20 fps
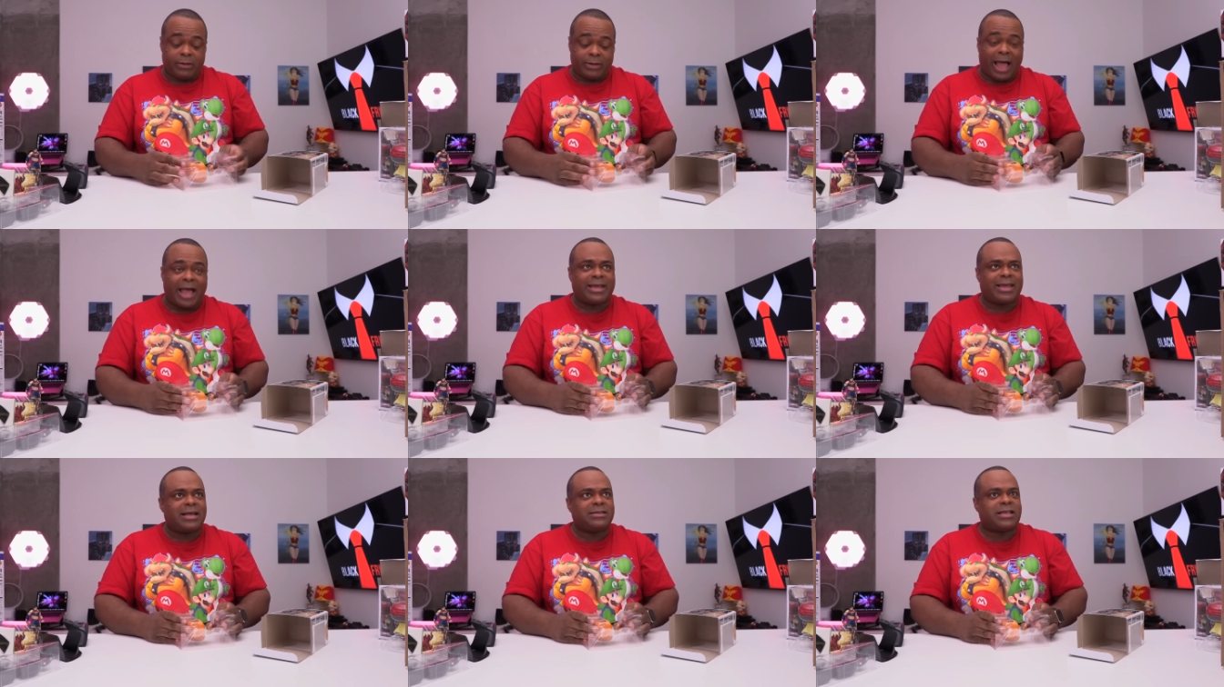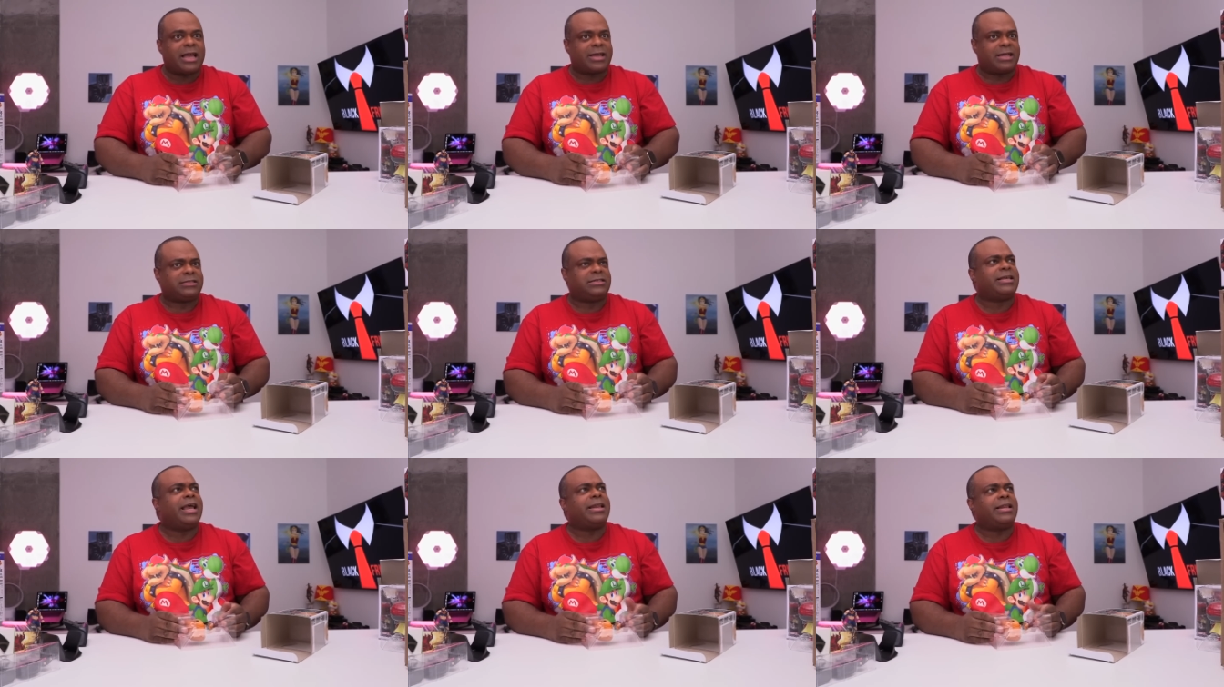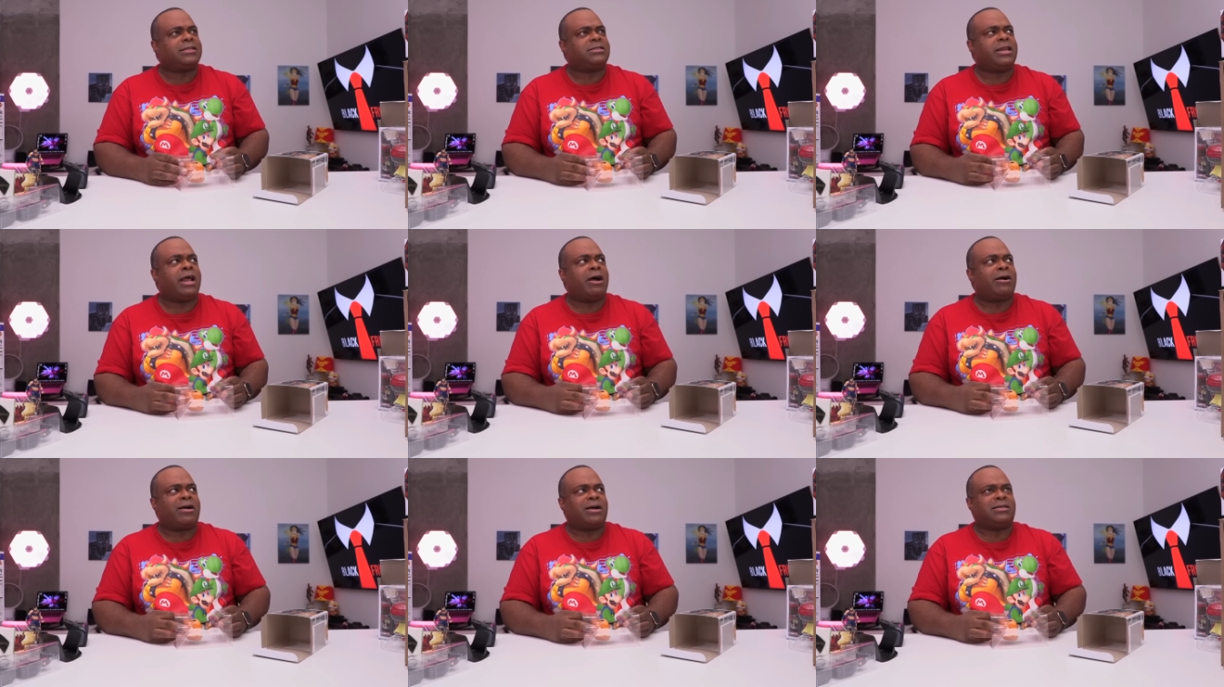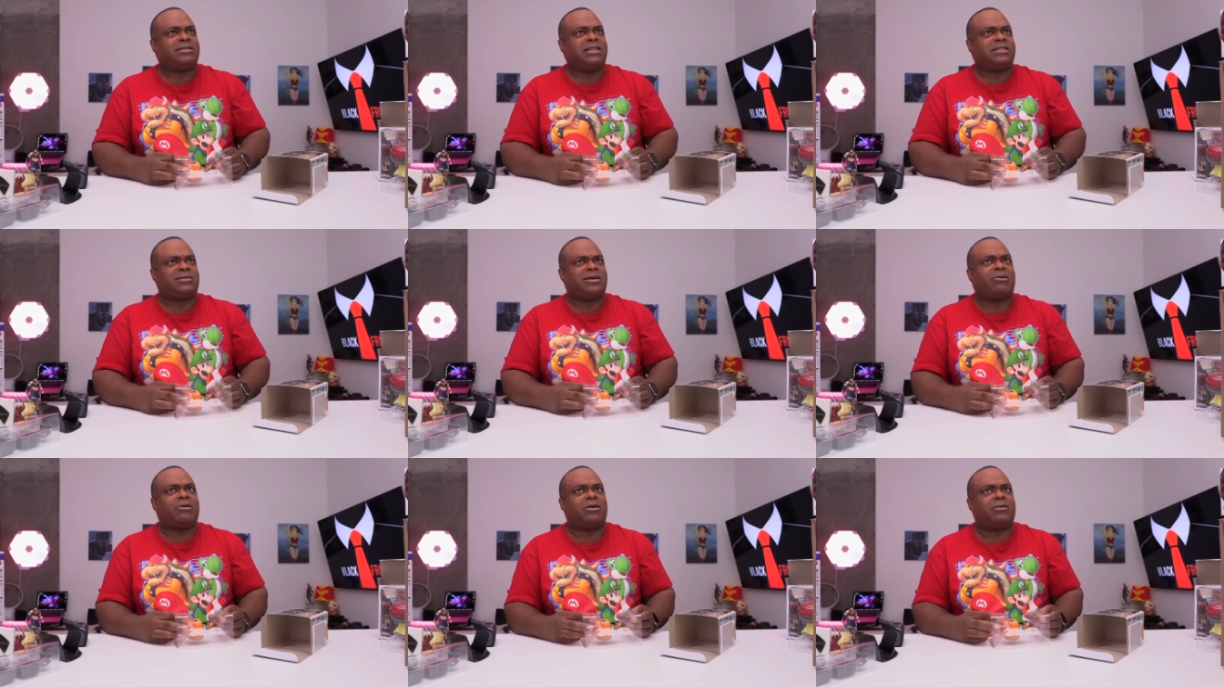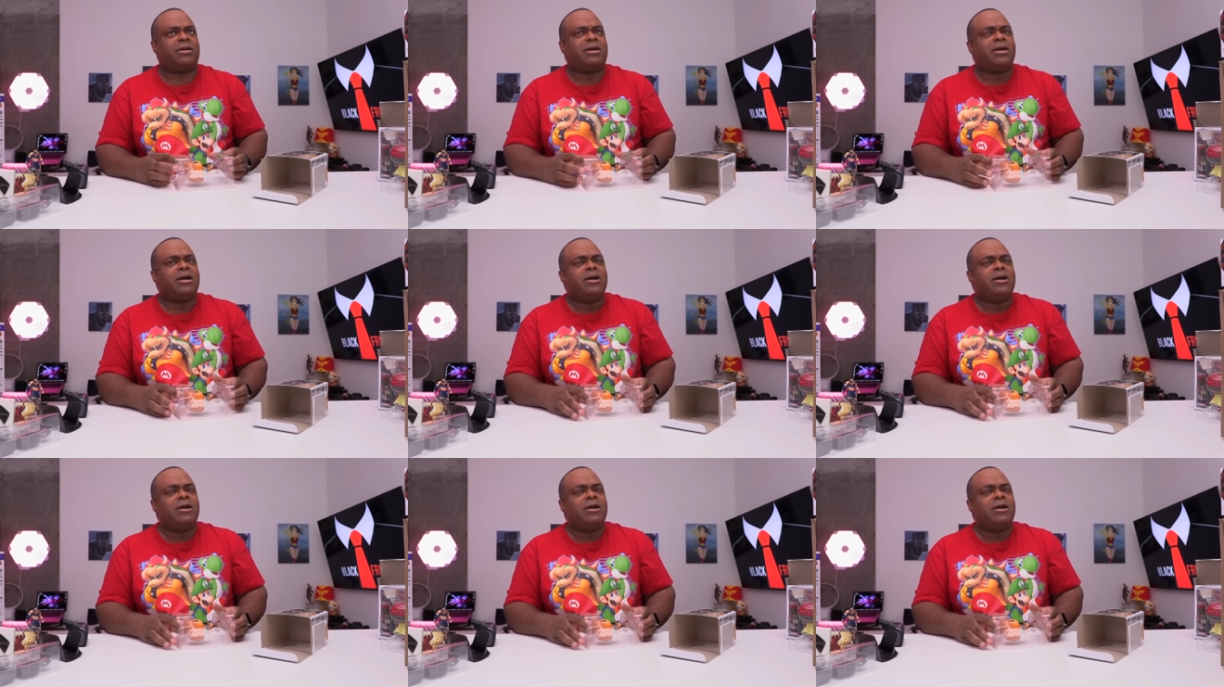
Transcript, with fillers: I guess I can say this now because it's already.